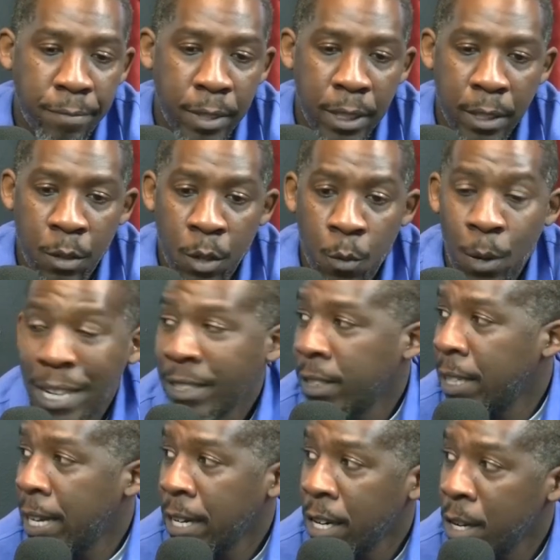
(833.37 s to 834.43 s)
Listen, why
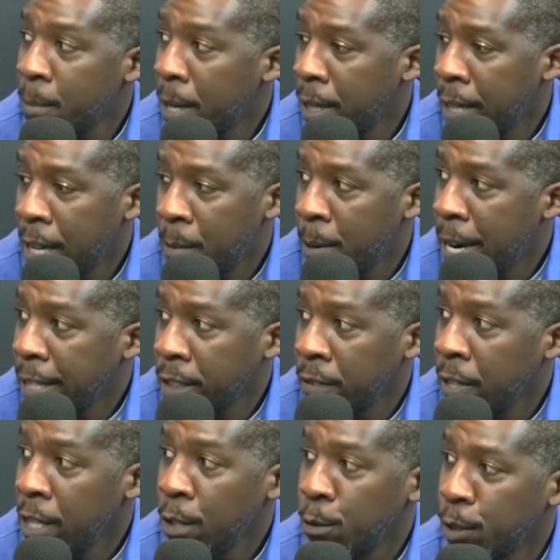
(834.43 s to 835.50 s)
should I care about linebackers if
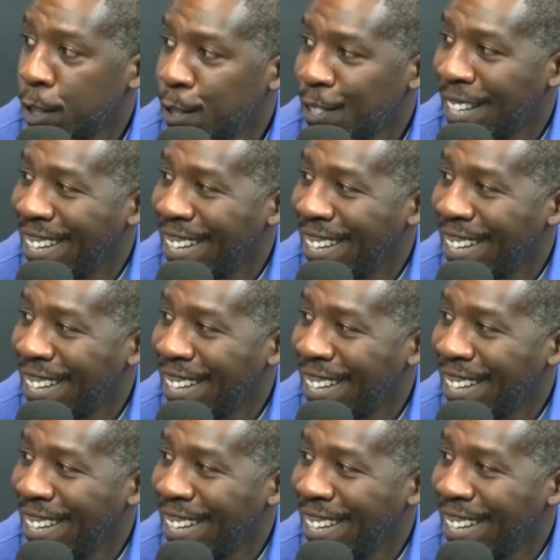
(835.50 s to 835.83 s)
the Eagles don't?